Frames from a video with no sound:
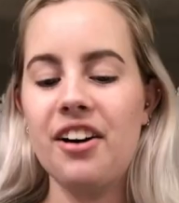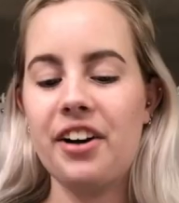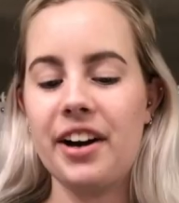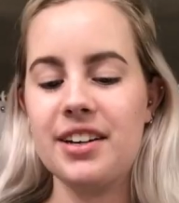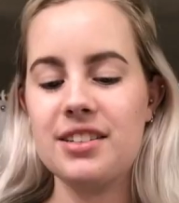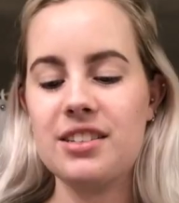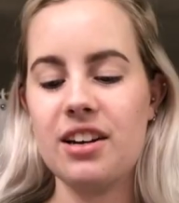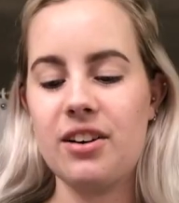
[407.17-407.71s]

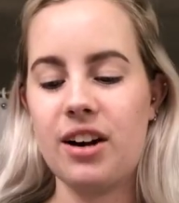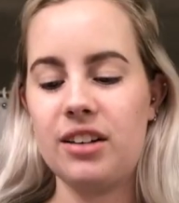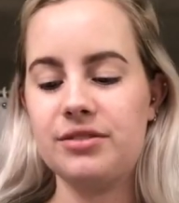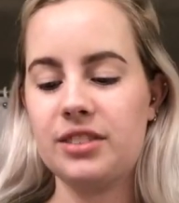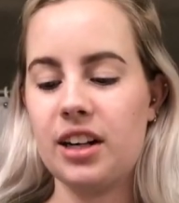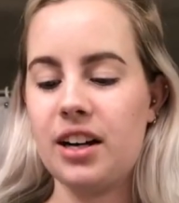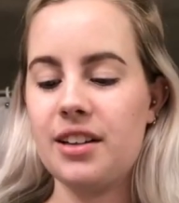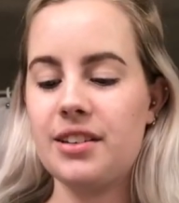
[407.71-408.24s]
Okay, so
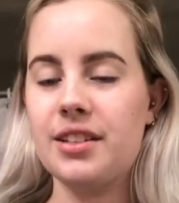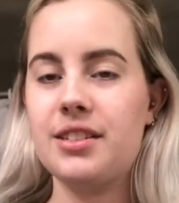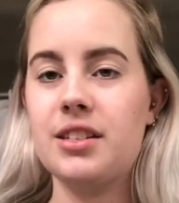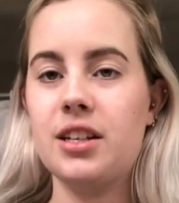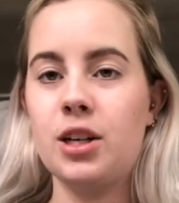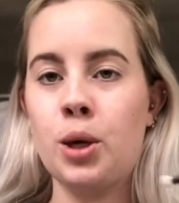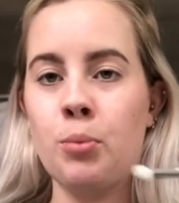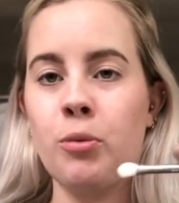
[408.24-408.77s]
I've got this
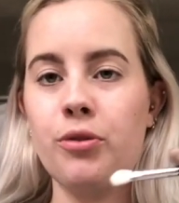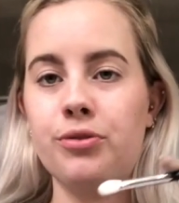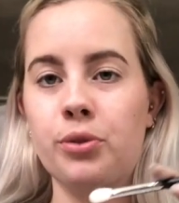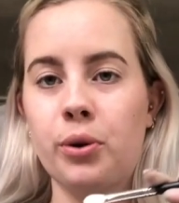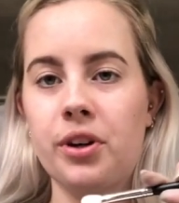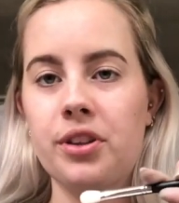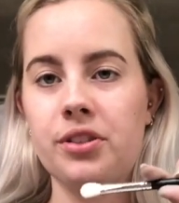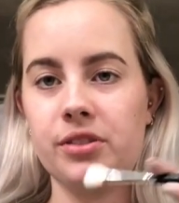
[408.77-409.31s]

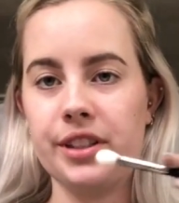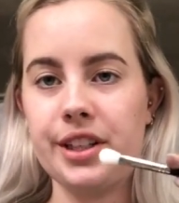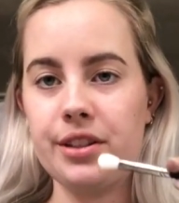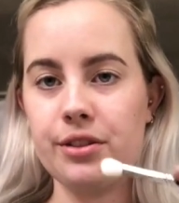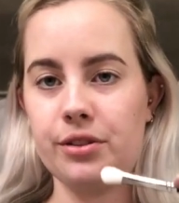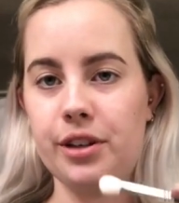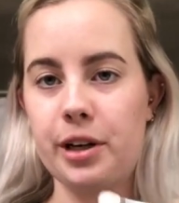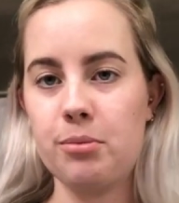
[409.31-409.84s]

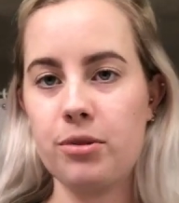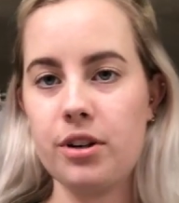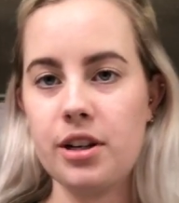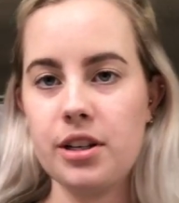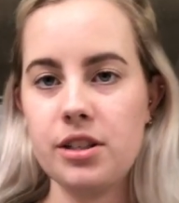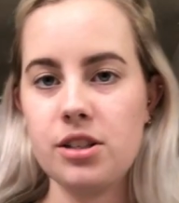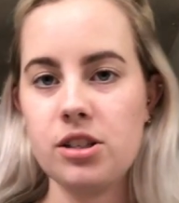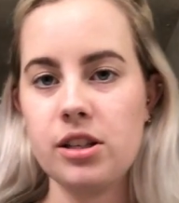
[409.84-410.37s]
M433
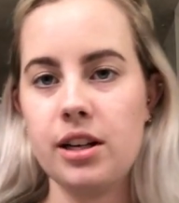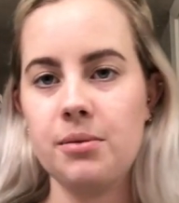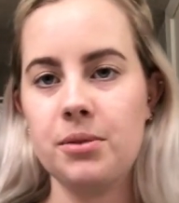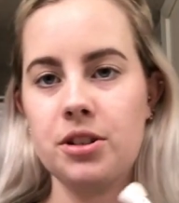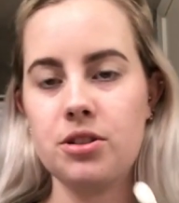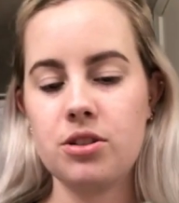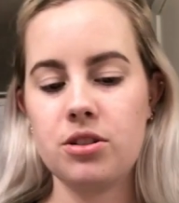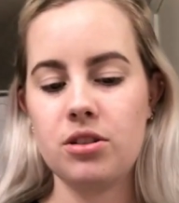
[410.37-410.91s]
brush. I'm
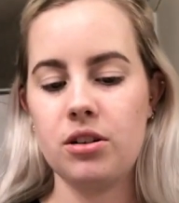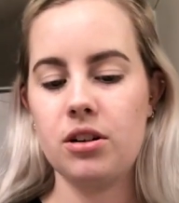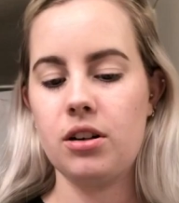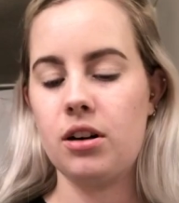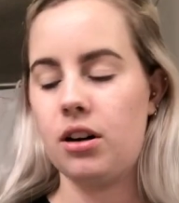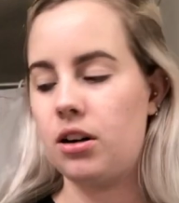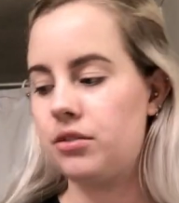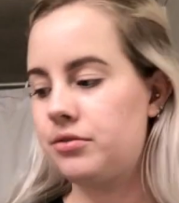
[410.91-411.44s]
going to start
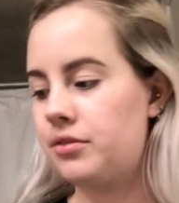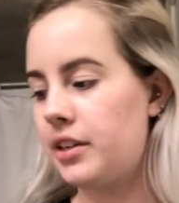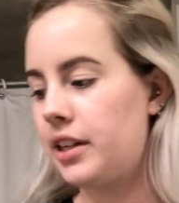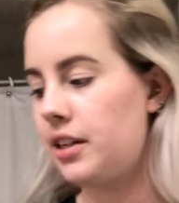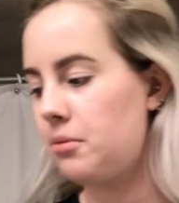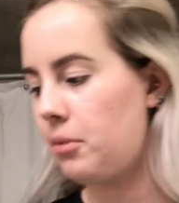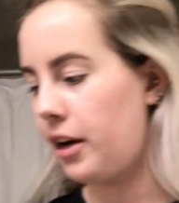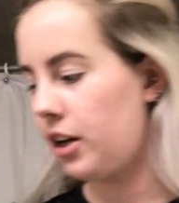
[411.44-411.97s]
off
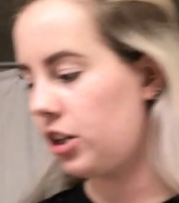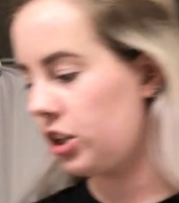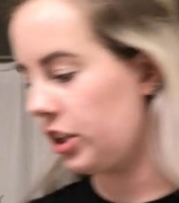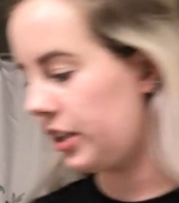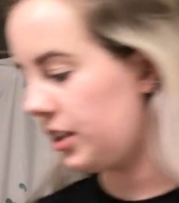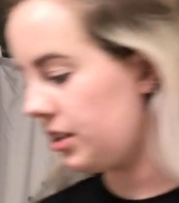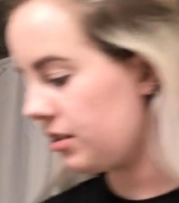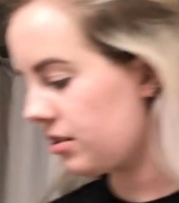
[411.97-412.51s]
in my
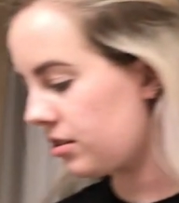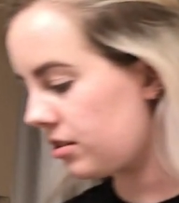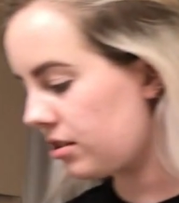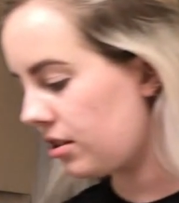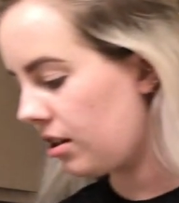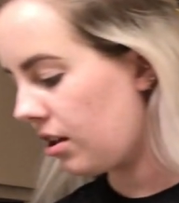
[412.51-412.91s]
crease.